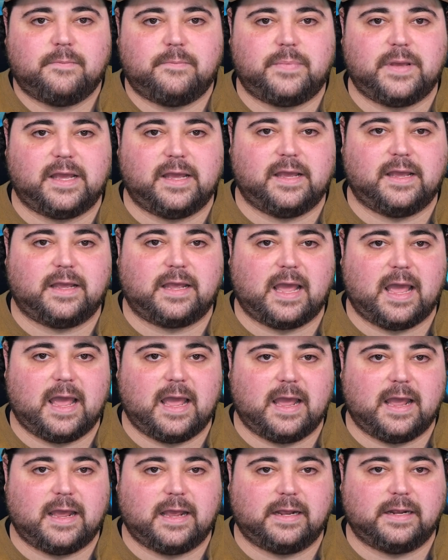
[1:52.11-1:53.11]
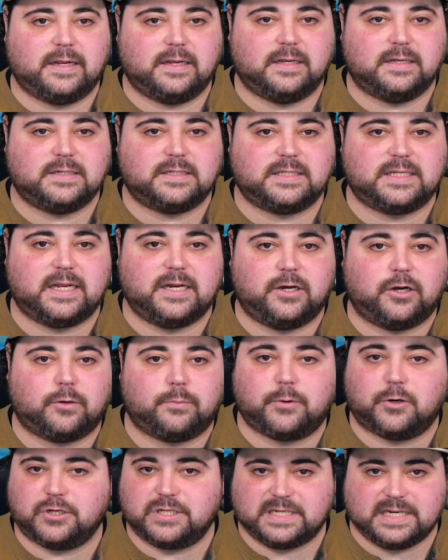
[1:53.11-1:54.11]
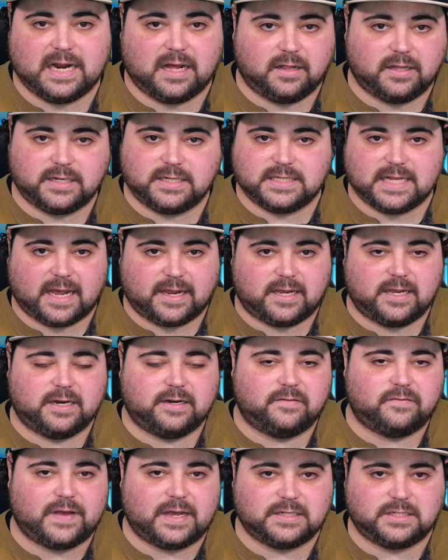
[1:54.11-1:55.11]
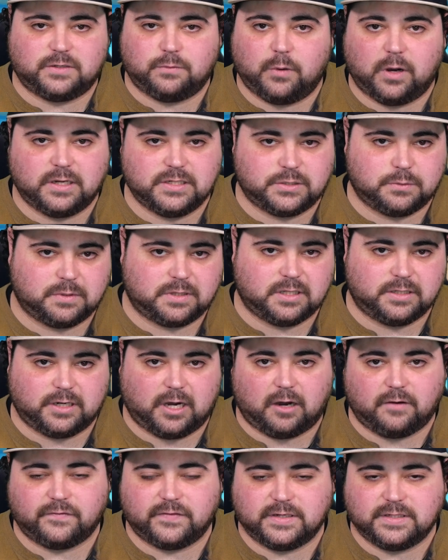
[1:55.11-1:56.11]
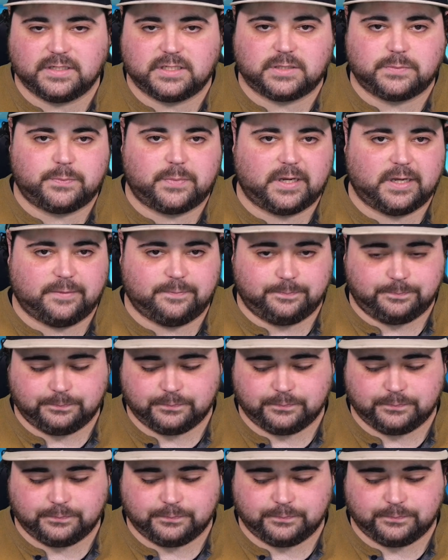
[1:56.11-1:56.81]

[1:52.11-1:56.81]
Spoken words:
being a senior personnel executive as he was with the Dolphins. But